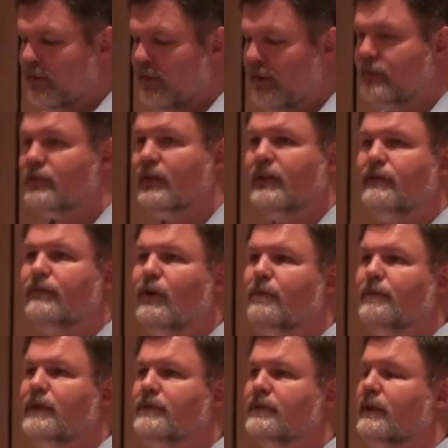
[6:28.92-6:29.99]
Inside of
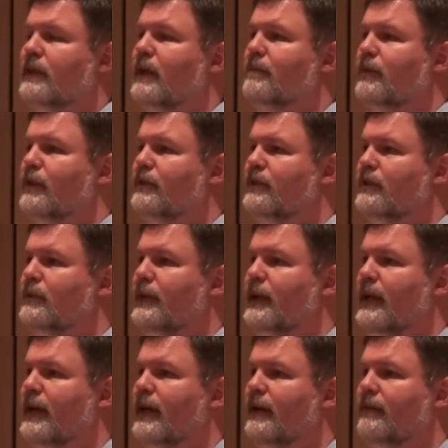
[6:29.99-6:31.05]
OpenInsight 9.2, we
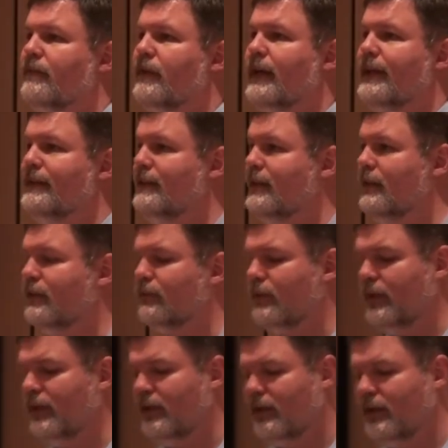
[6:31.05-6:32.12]
have a
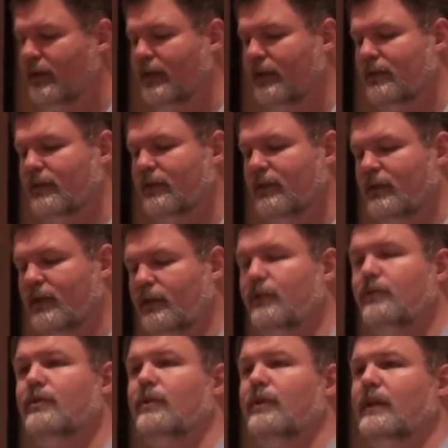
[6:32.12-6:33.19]
D3 connector, a
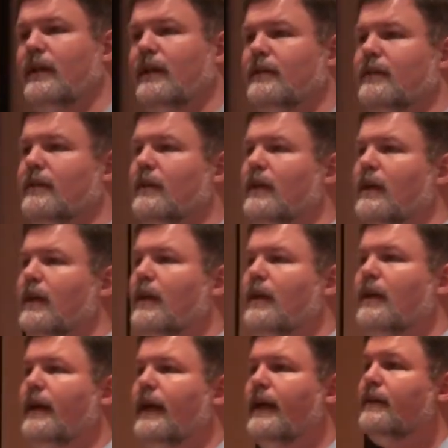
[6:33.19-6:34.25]
U2 connector,
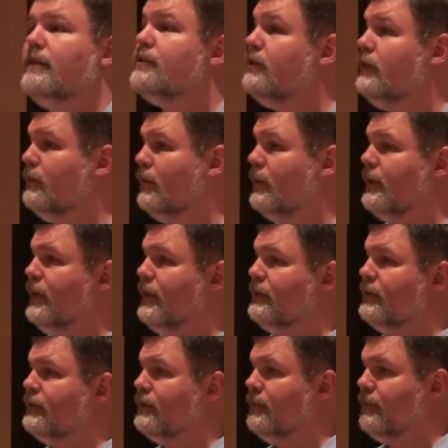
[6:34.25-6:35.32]
and the SQL
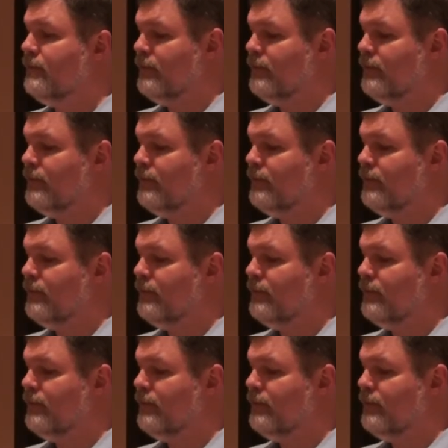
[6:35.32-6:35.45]
connectors.